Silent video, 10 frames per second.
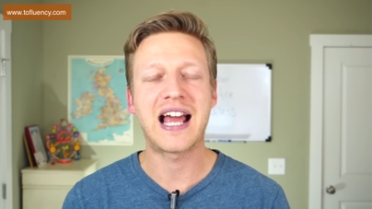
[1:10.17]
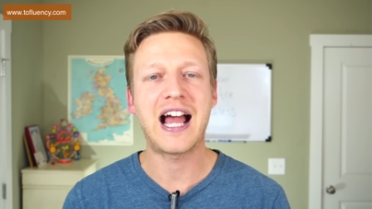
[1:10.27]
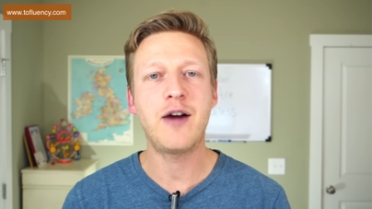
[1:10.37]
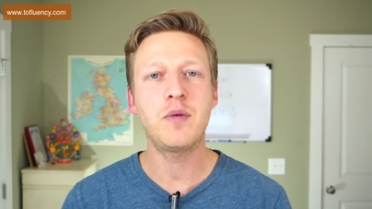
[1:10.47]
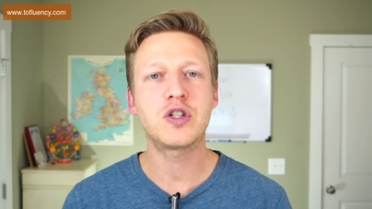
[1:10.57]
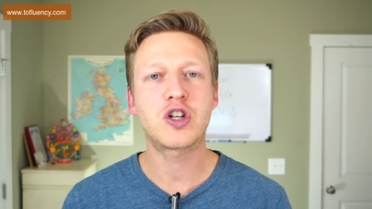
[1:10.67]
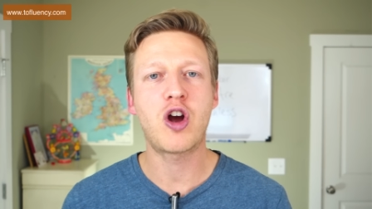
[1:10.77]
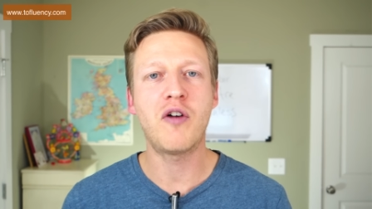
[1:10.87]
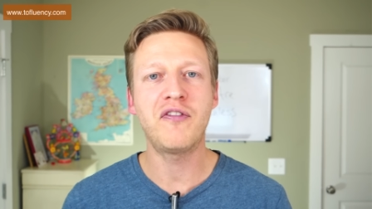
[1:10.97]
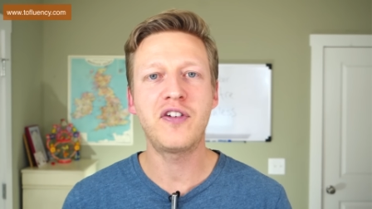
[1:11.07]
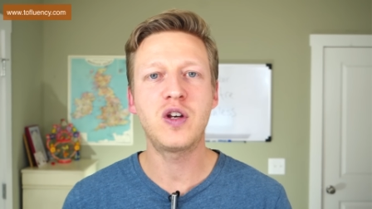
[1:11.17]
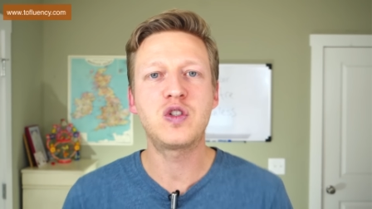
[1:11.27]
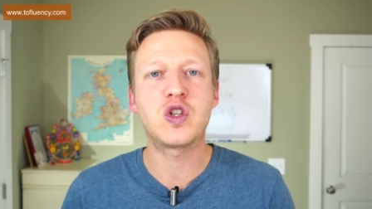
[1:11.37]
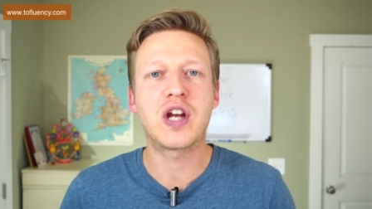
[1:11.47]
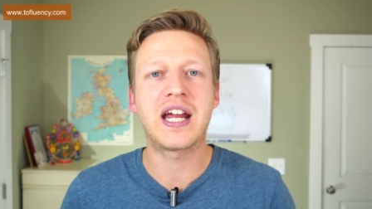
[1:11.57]
how much confidence
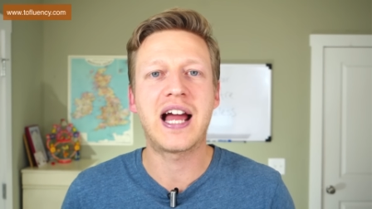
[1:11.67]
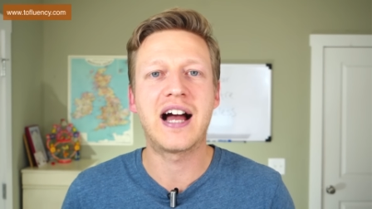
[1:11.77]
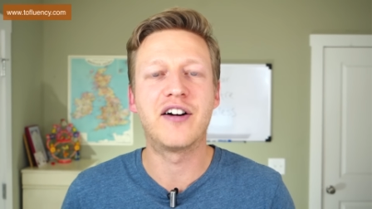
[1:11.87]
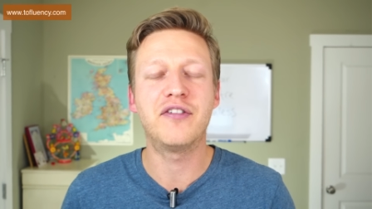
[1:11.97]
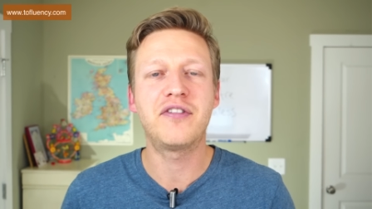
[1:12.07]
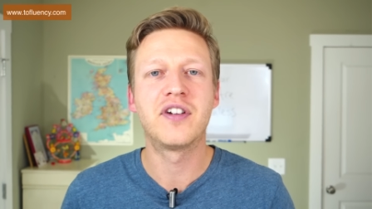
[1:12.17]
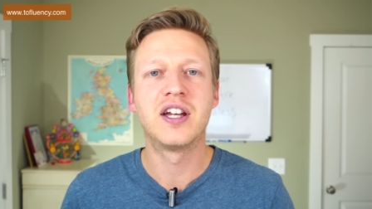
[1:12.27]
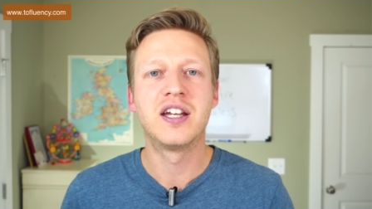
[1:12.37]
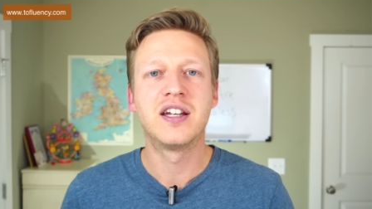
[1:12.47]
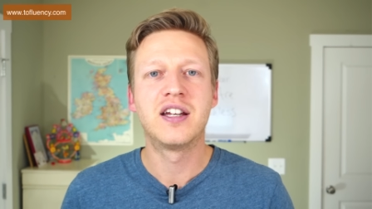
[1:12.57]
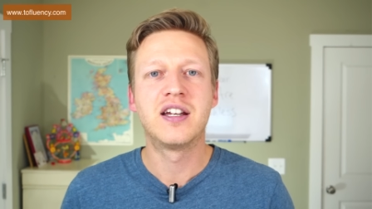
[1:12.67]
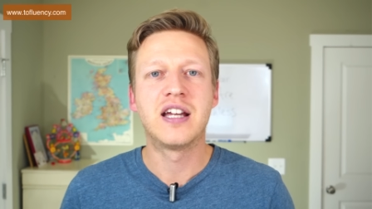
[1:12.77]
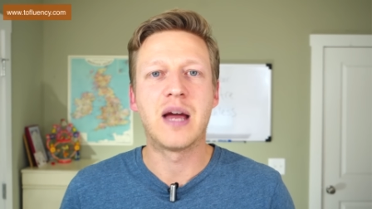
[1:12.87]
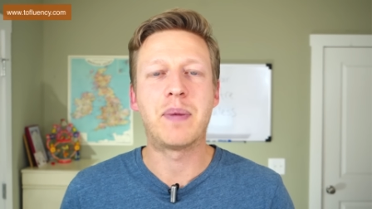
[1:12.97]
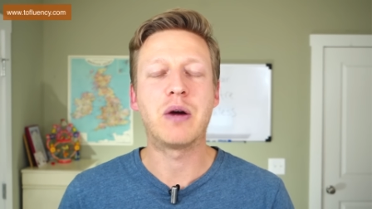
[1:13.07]
should I have
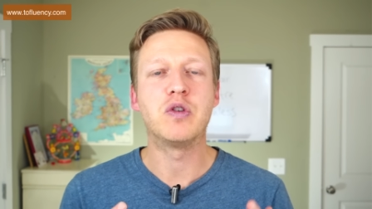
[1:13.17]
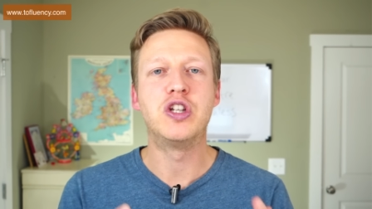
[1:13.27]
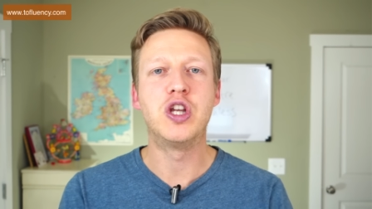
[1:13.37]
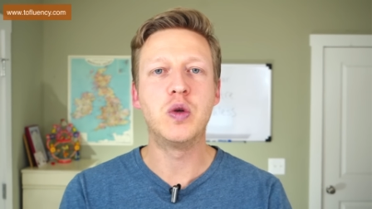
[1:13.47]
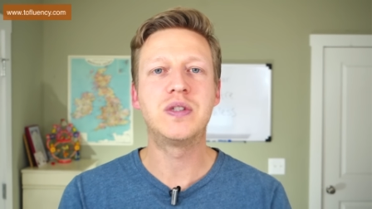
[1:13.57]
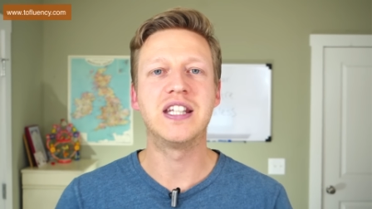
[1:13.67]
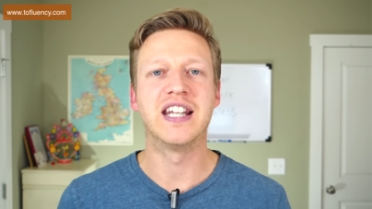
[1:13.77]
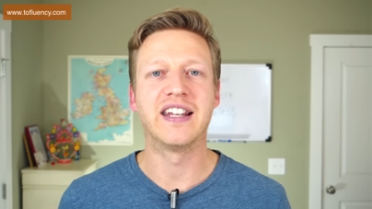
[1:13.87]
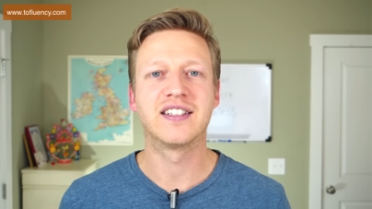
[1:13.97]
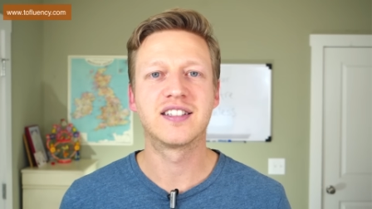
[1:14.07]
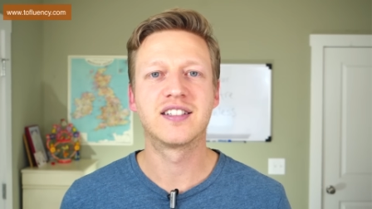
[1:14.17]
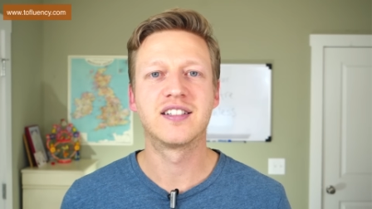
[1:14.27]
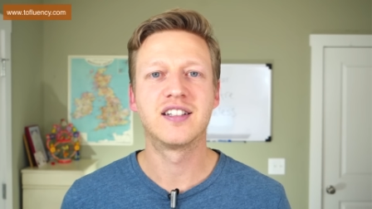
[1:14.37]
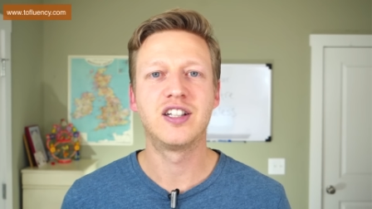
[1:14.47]
about using this?